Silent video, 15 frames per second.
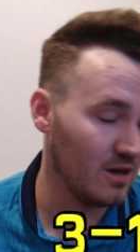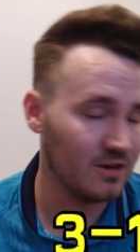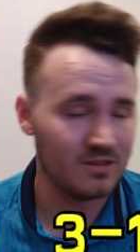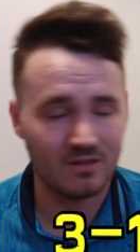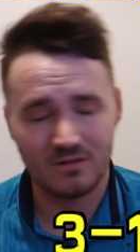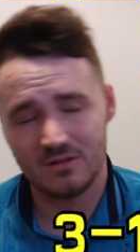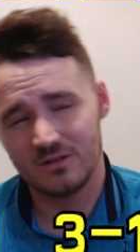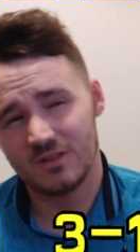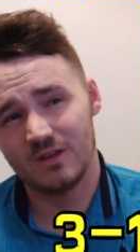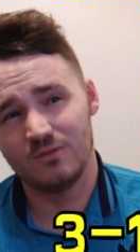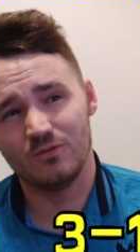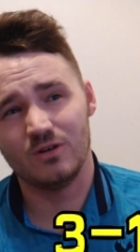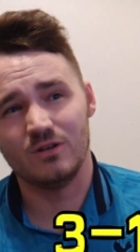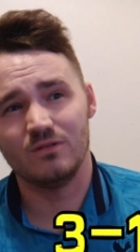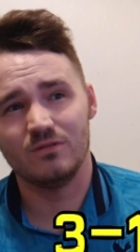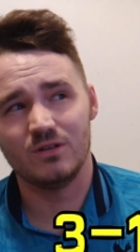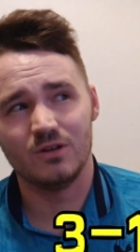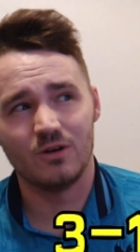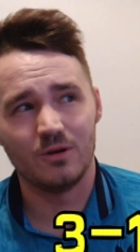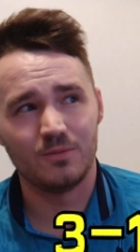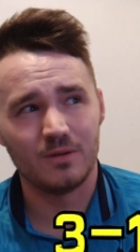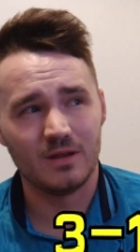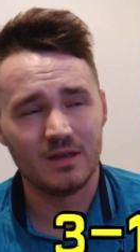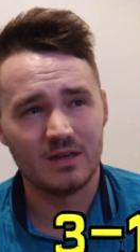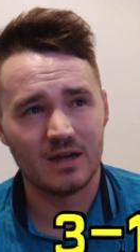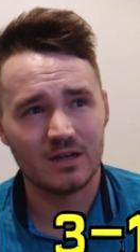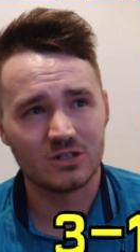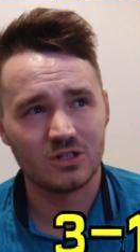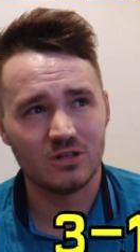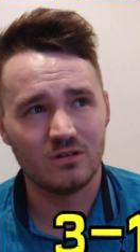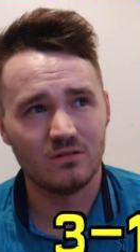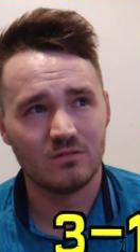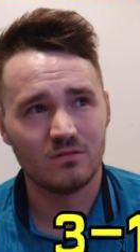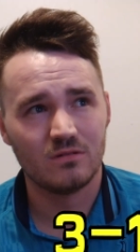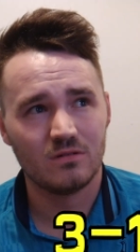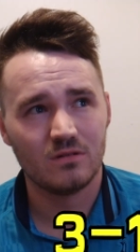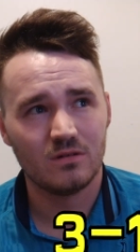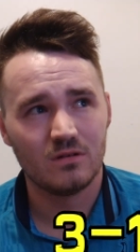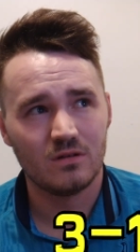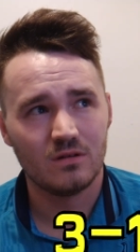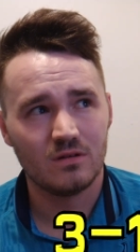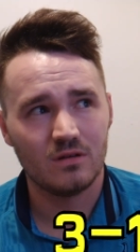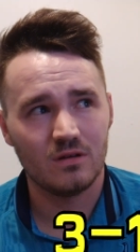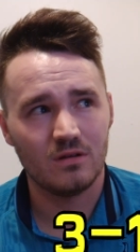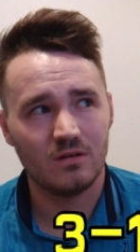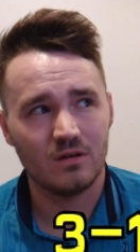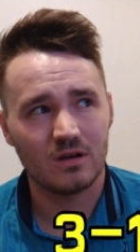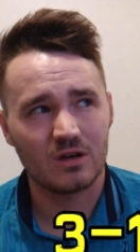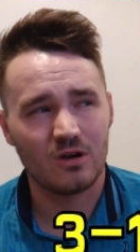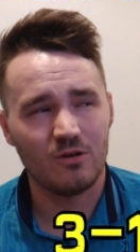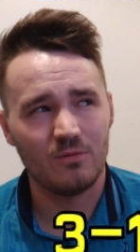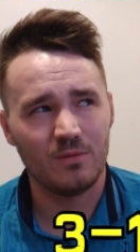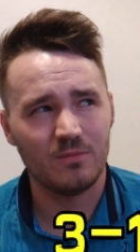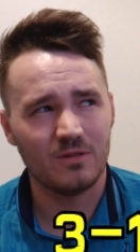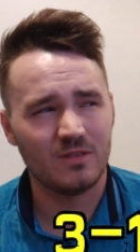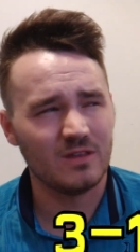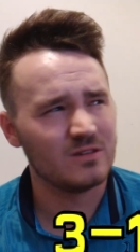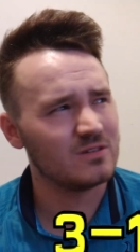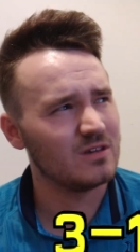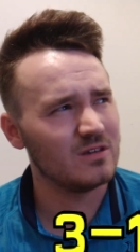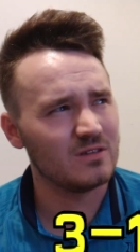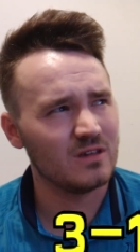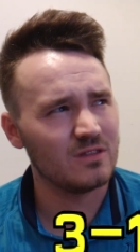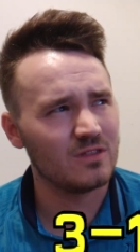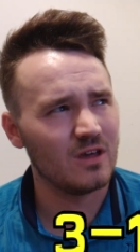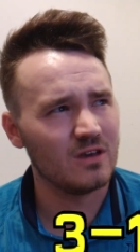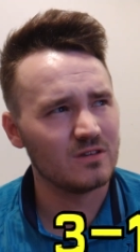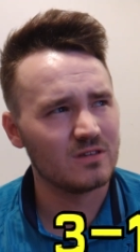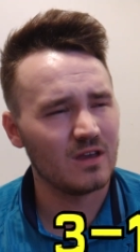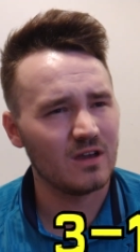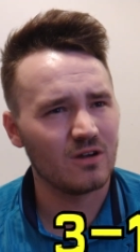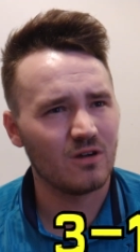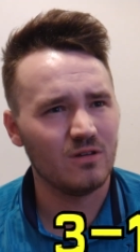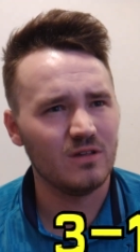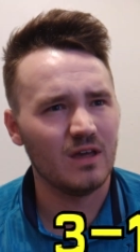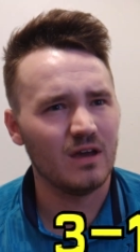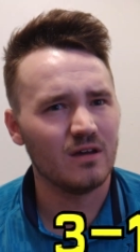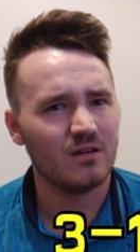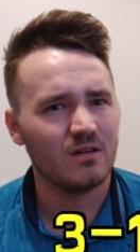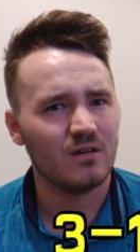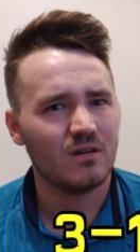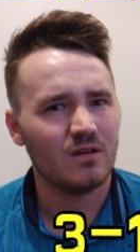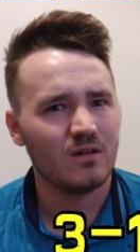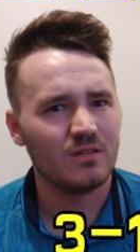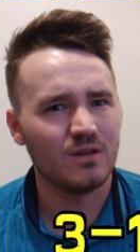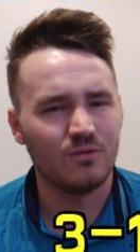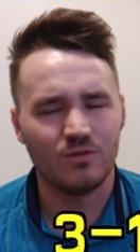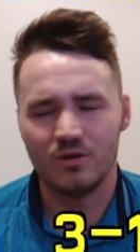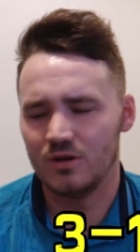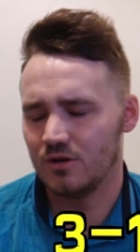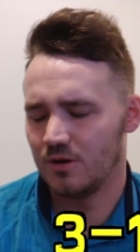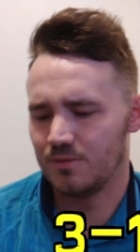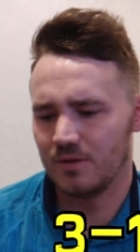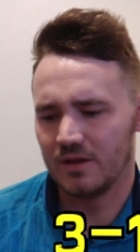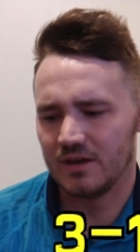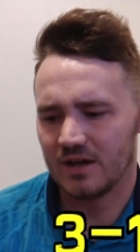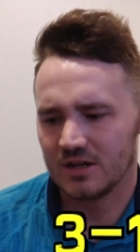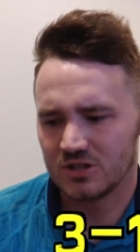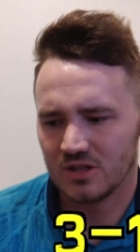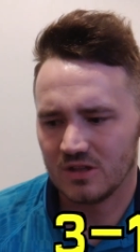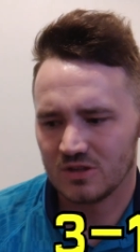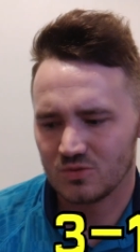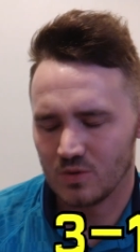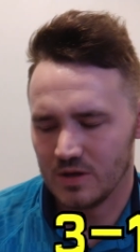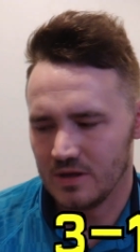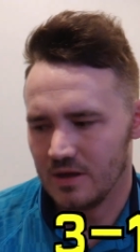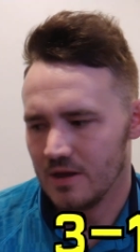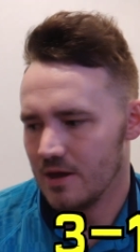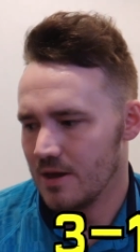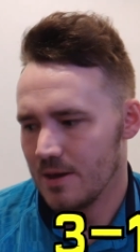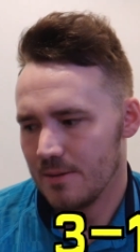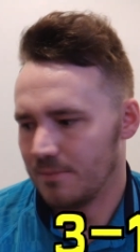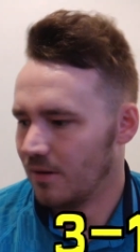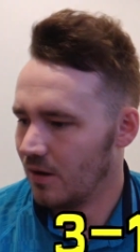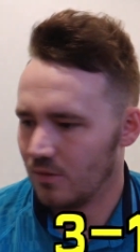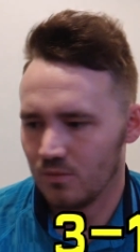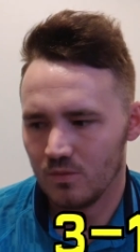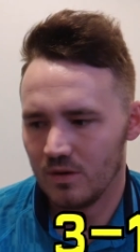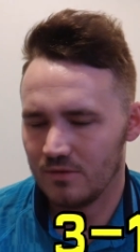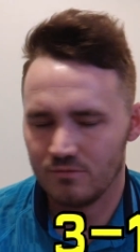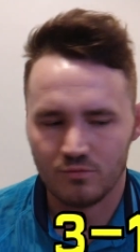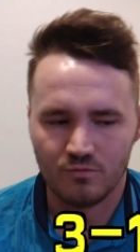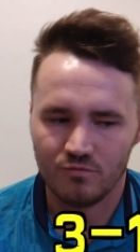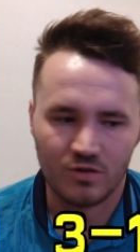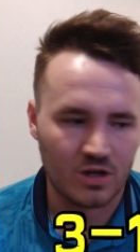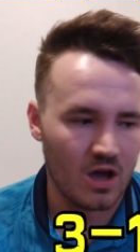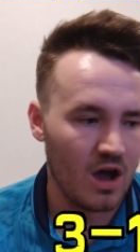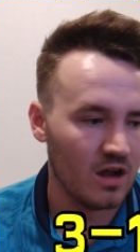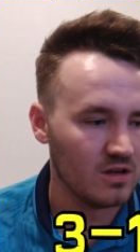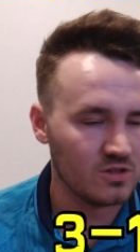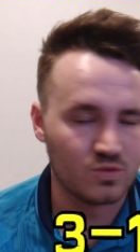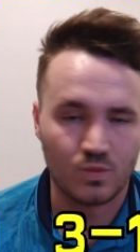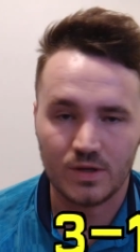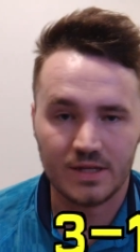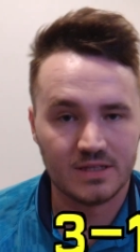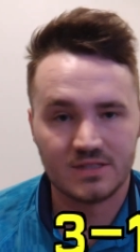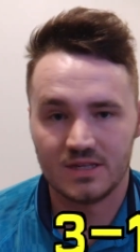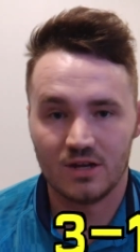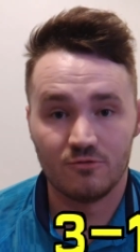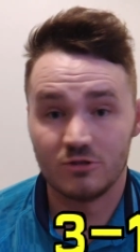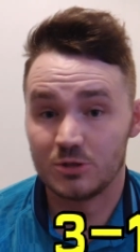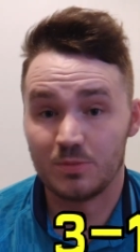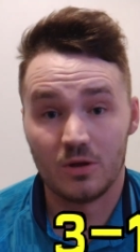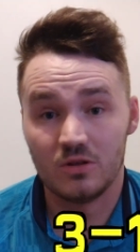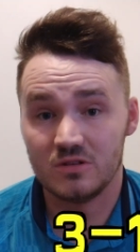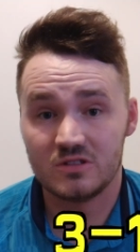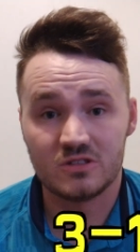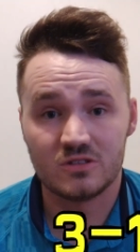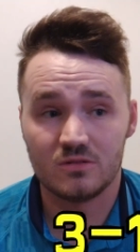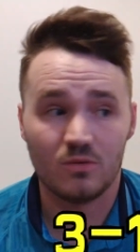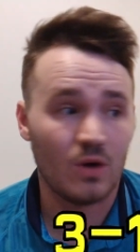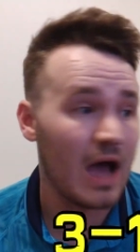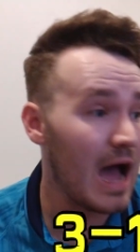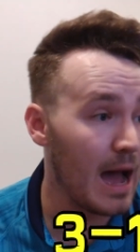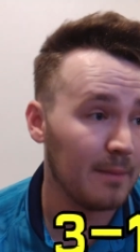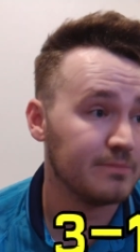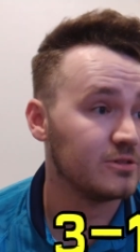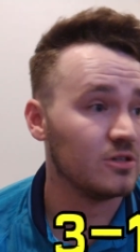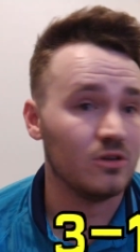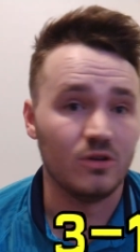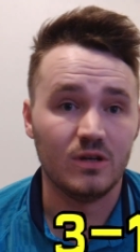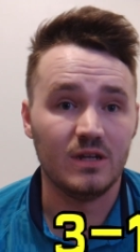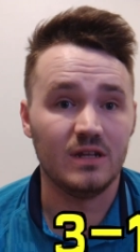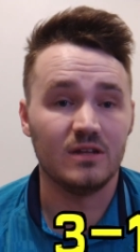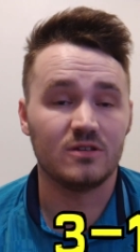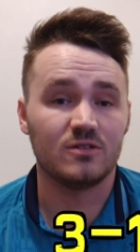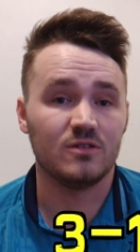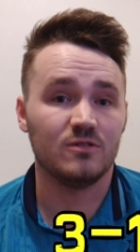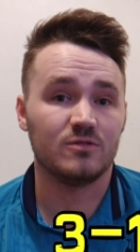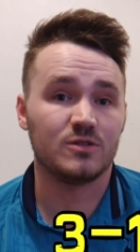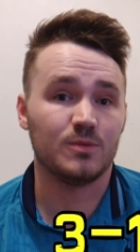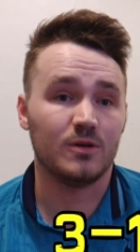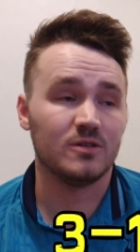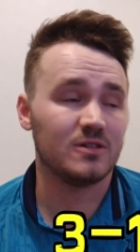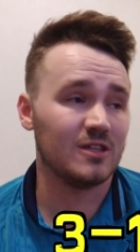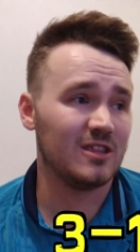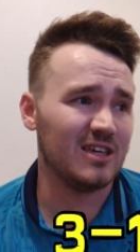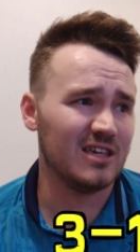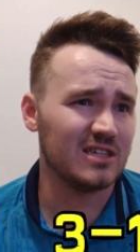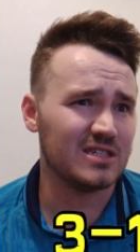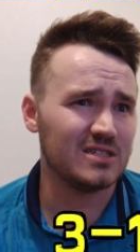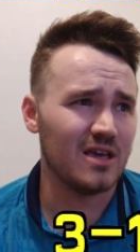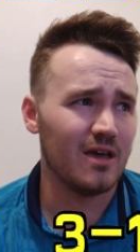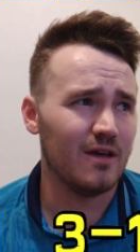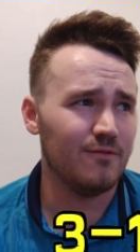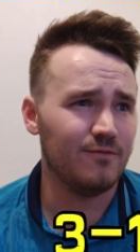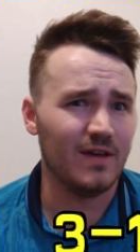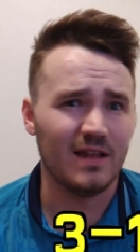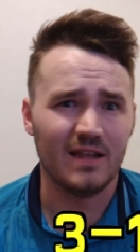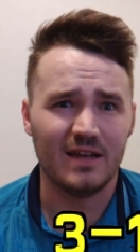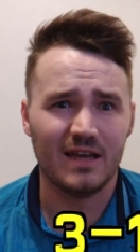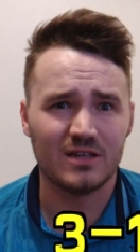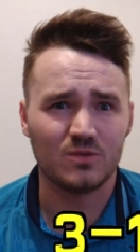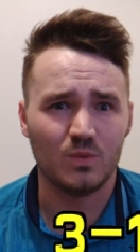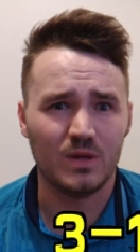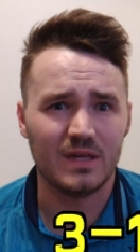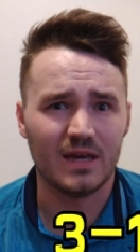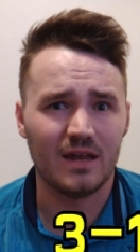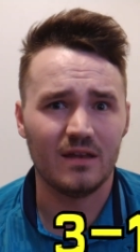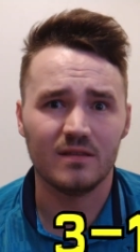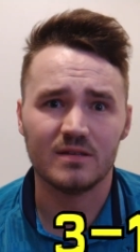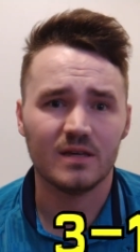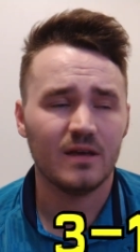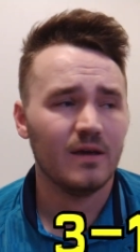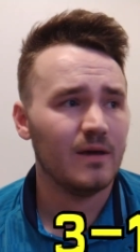I, I, think we're in Europa League action. I can't remember this. Is it Thursday? yeah, I think we're in Europa League action this week but regardless, we need to see a response. Absolute need to see a response. I think it's uh, Villa next weekend.